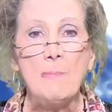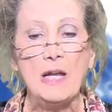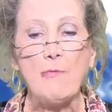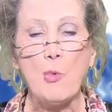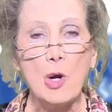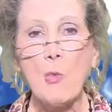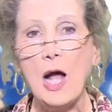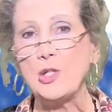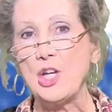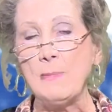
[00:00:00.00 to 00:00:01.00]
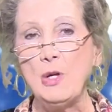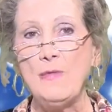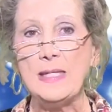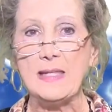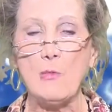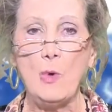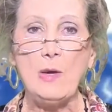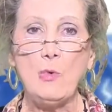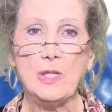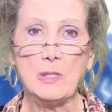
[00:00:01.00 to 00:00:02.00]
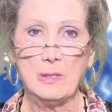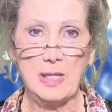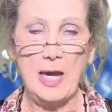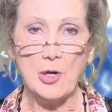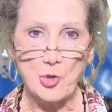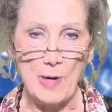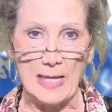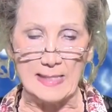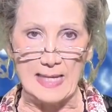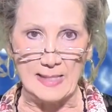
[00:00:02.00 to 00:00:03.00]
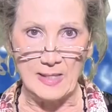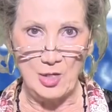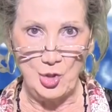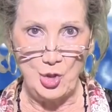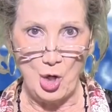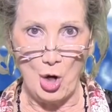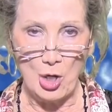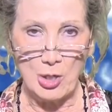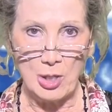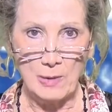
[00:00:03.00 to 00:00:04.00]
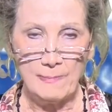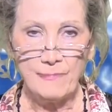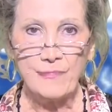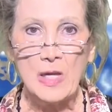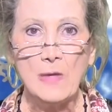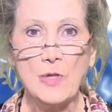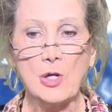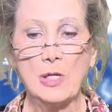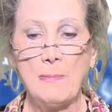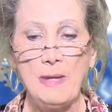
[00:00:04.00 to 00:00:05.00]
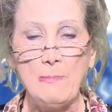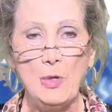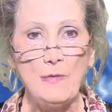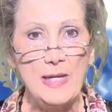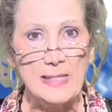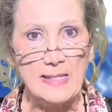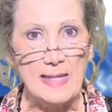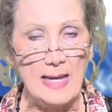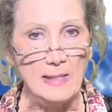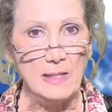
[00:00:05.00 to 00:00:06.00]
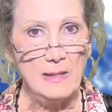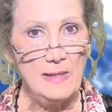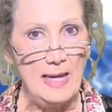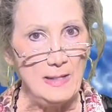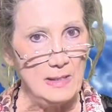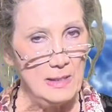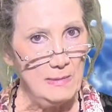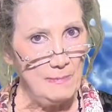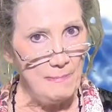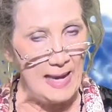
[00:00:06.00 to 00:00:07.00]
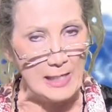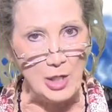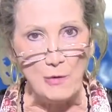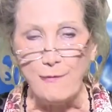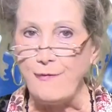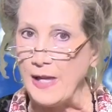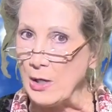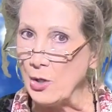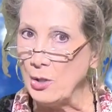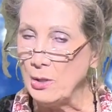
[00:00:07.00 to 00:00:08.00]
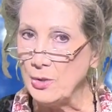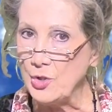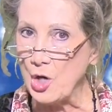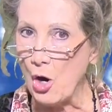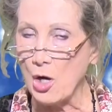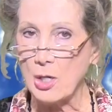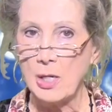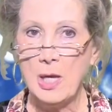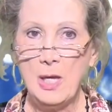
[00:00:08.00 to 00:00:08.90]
But if we're watching movies that we would characterize as dark, they're going to be movies that make you feel dark,